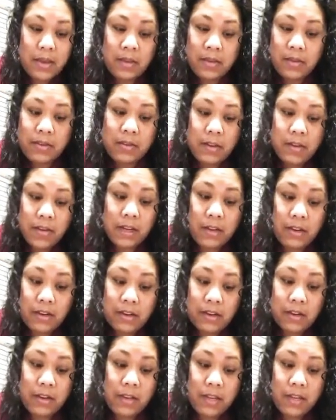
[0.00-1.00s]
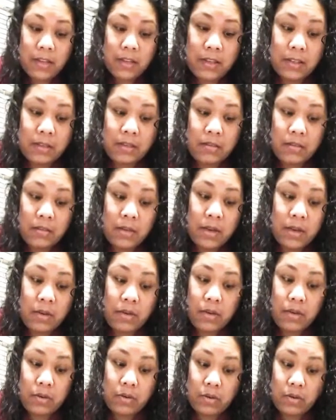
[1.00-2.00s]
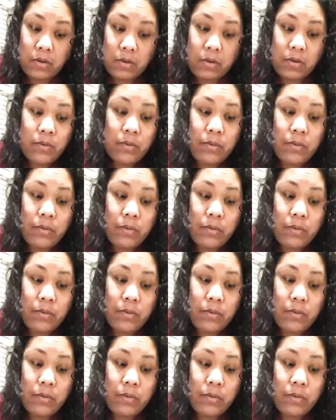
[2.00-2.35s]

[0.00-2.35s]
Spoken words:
You're not gonna like smell though.